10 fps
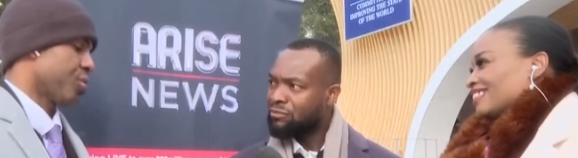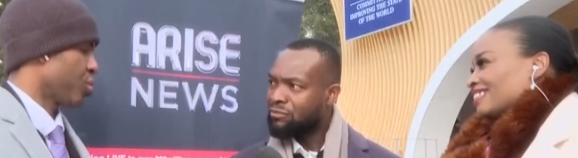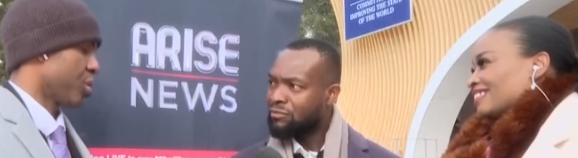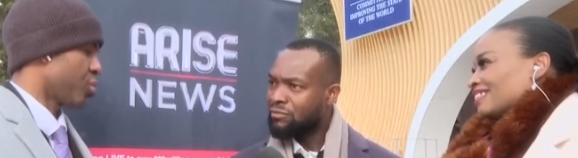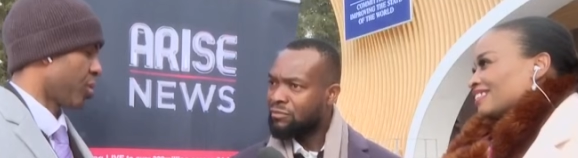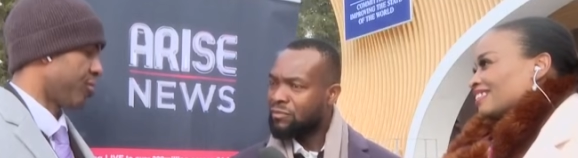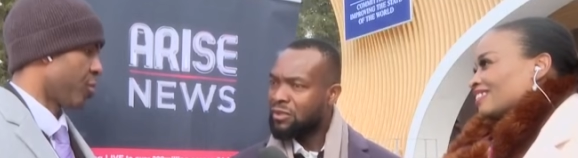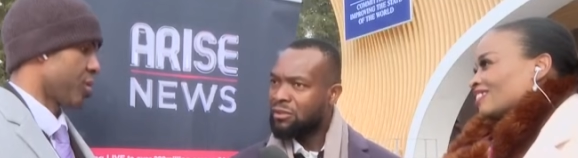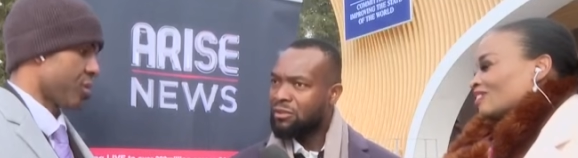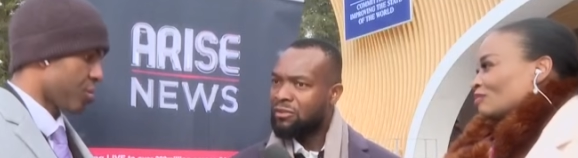Speaker 1: for
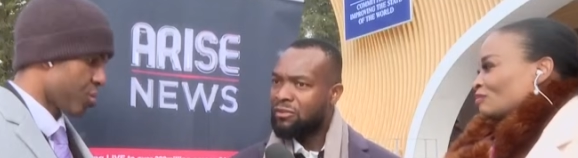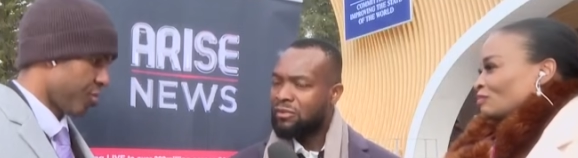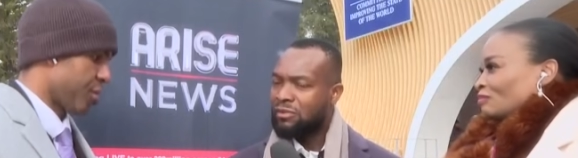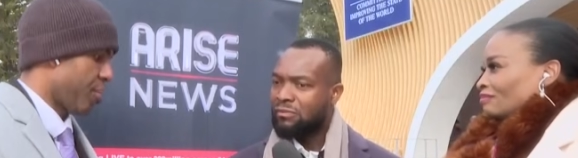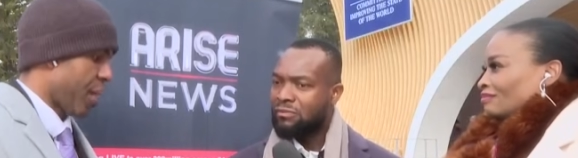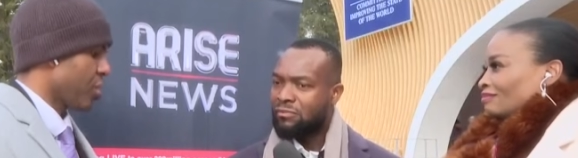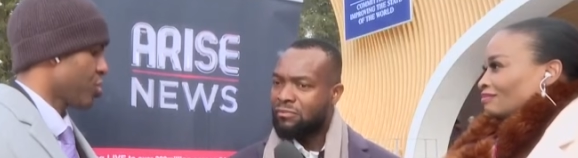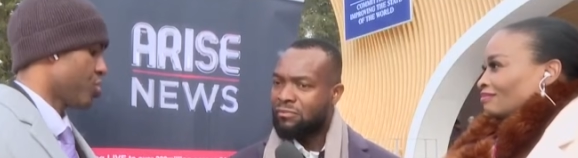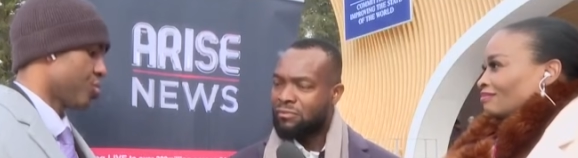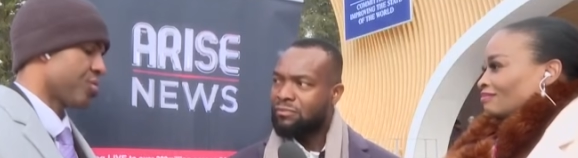2024 in terms of the
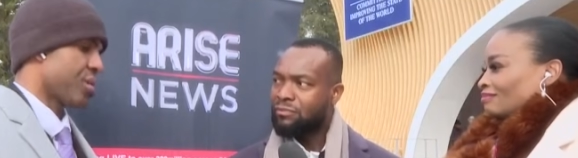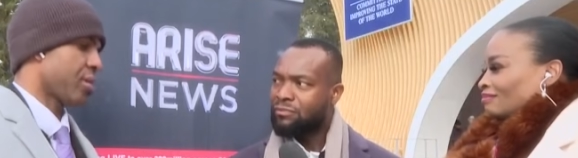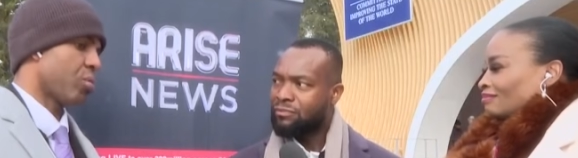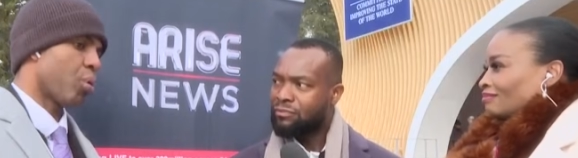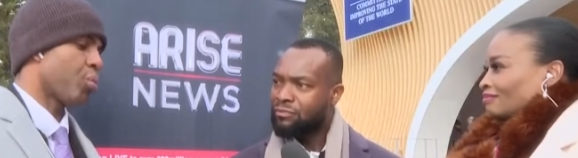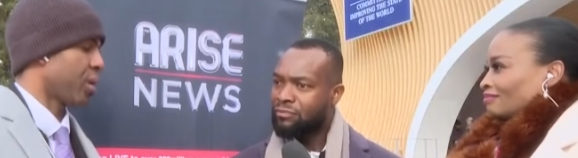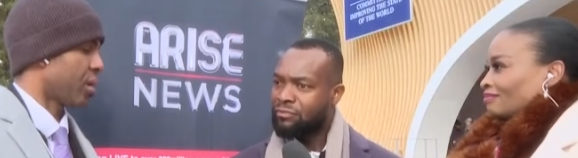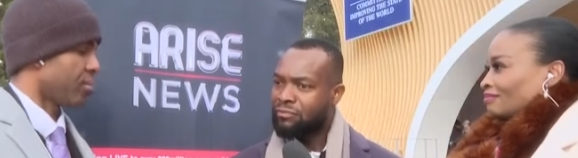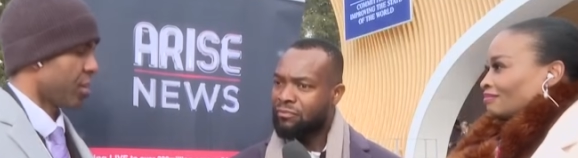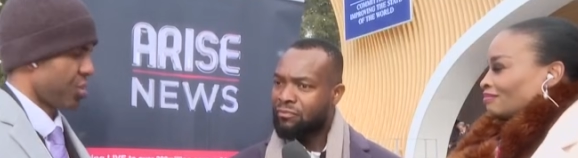milestones you set and what we
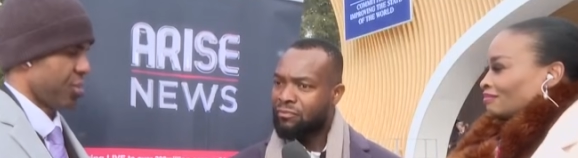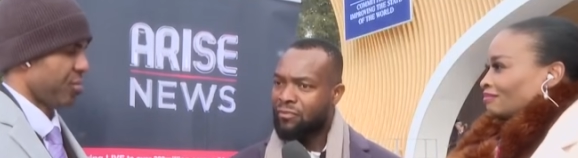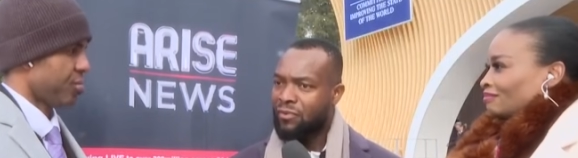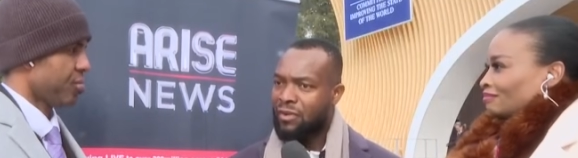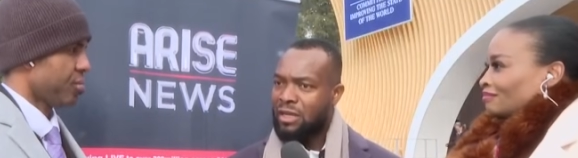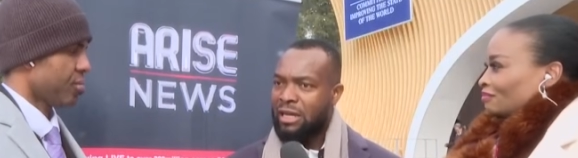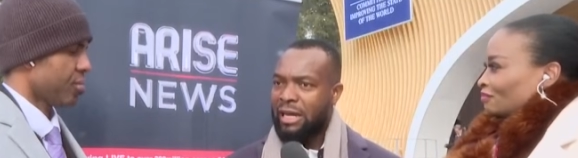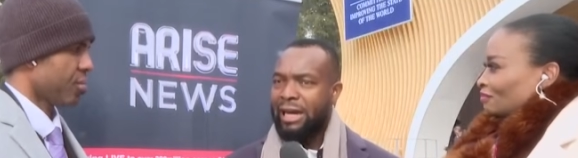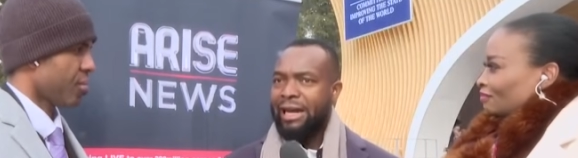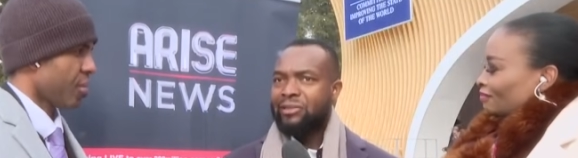can achieve.
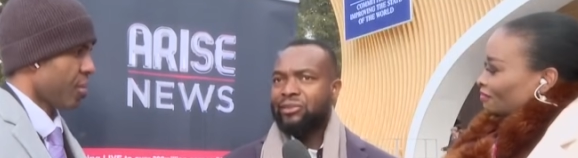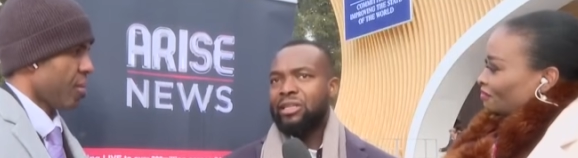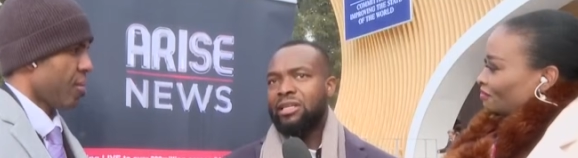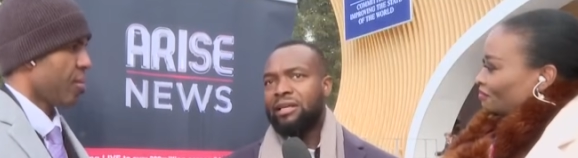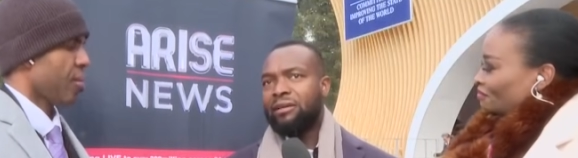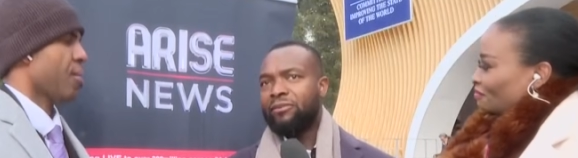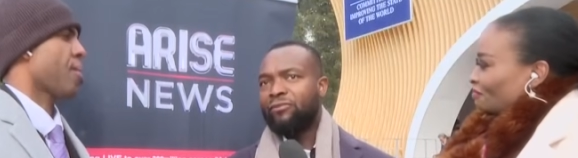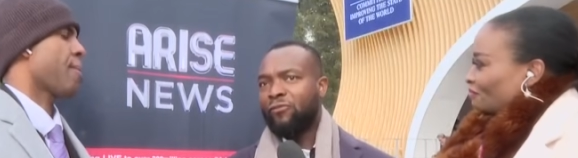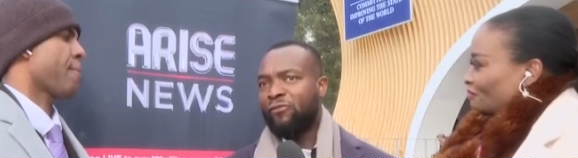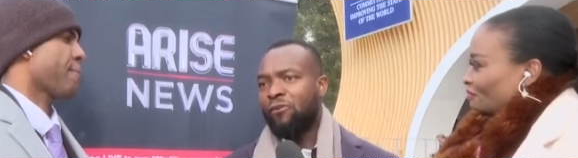
Speaker 2: I see uh,
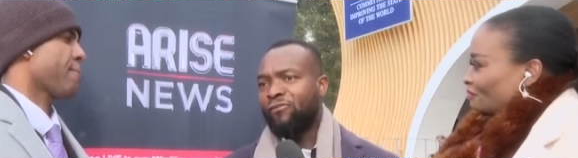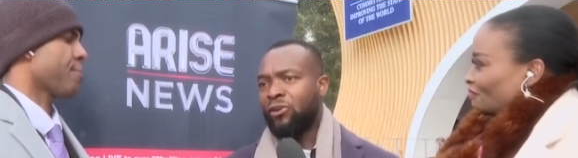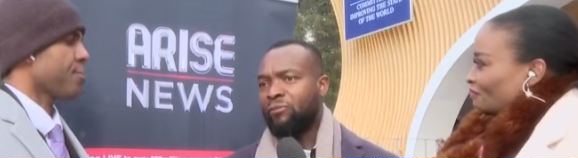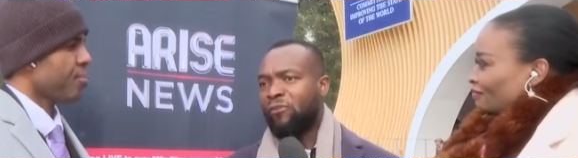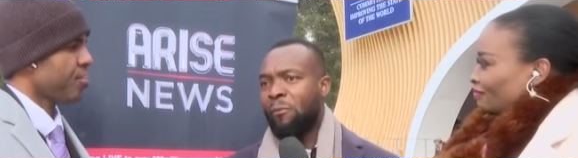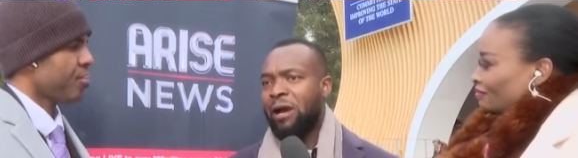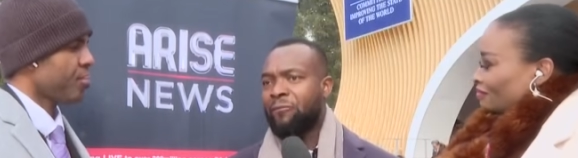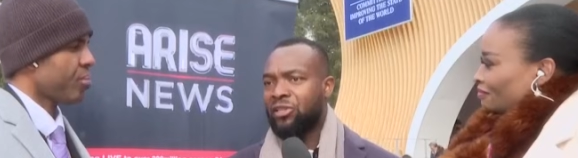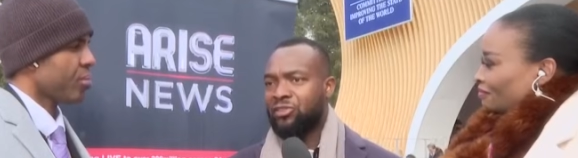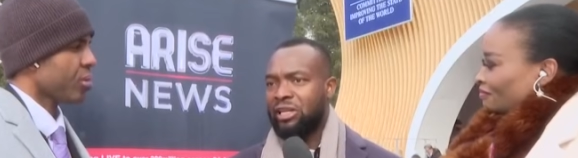for, for, for my
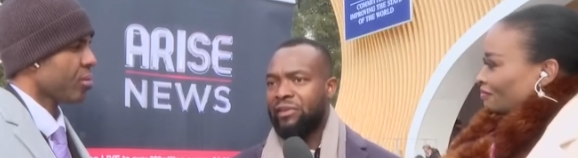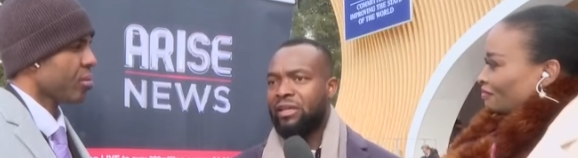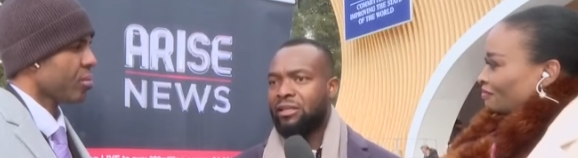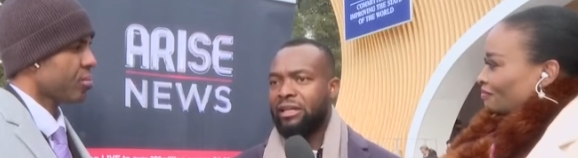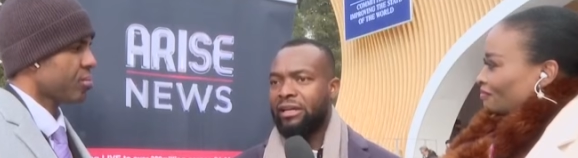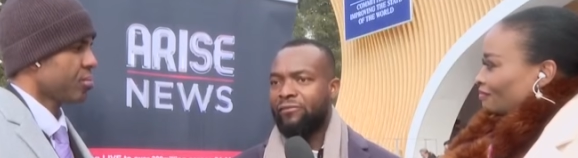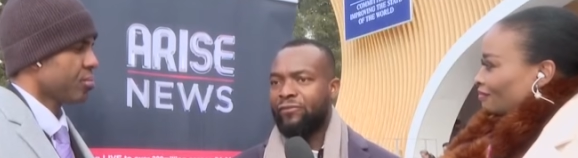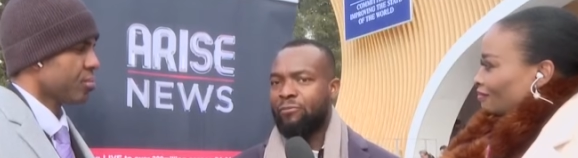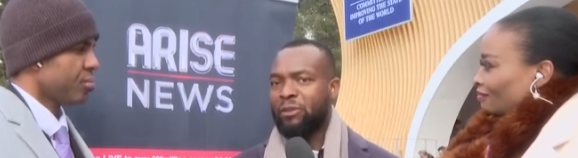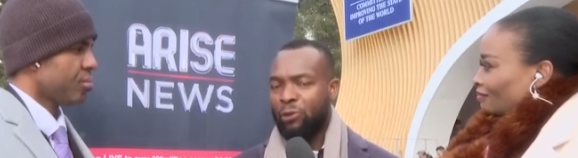ministry, I think uh,
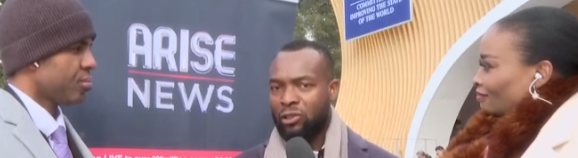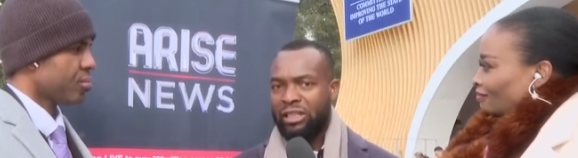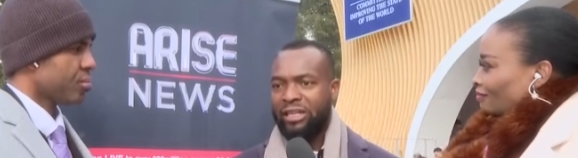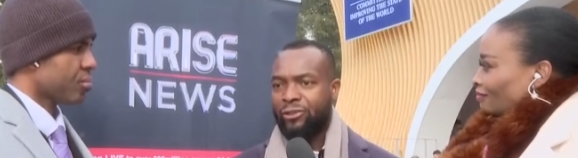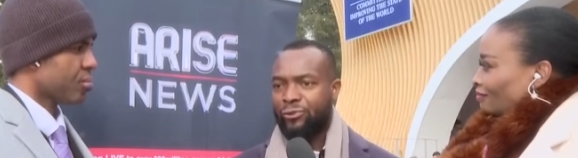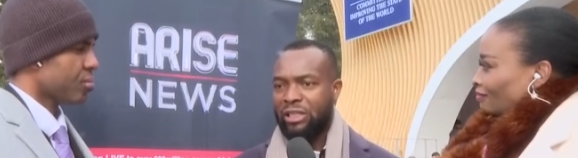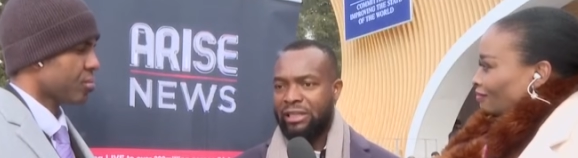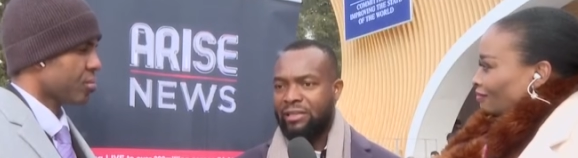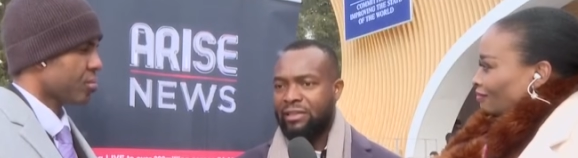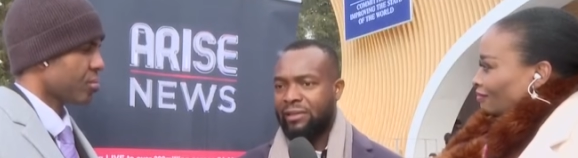from the body language we're
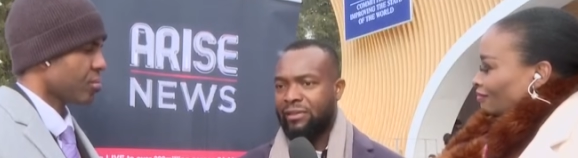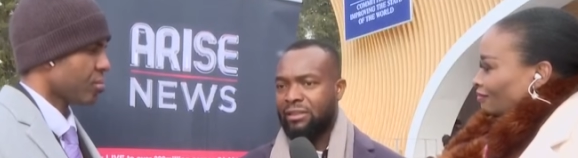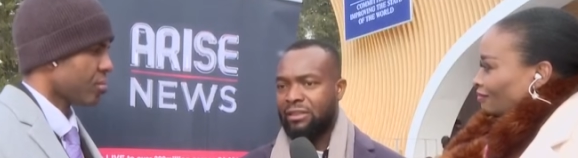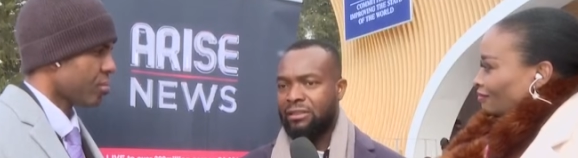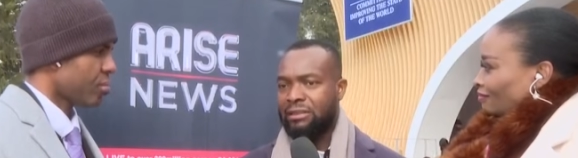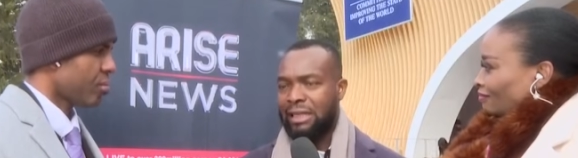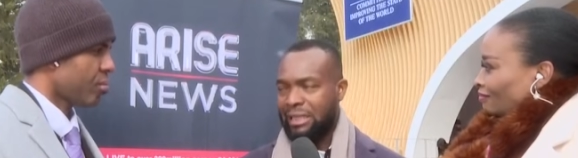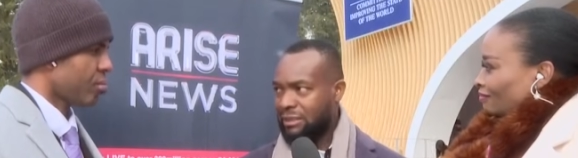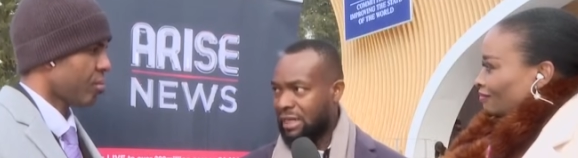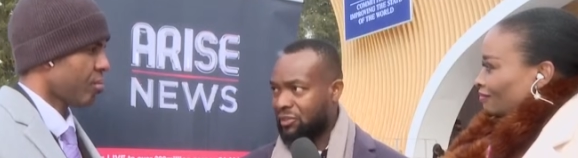getting, I think the
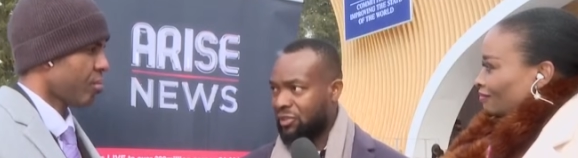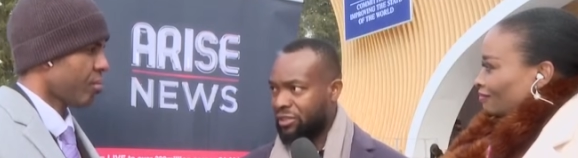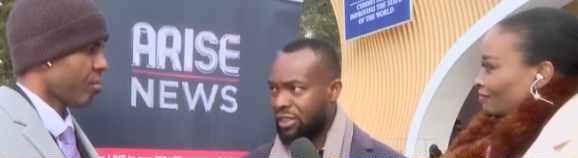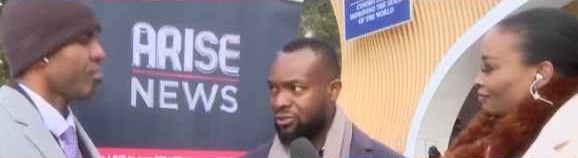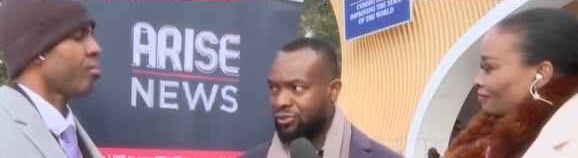talent accelerator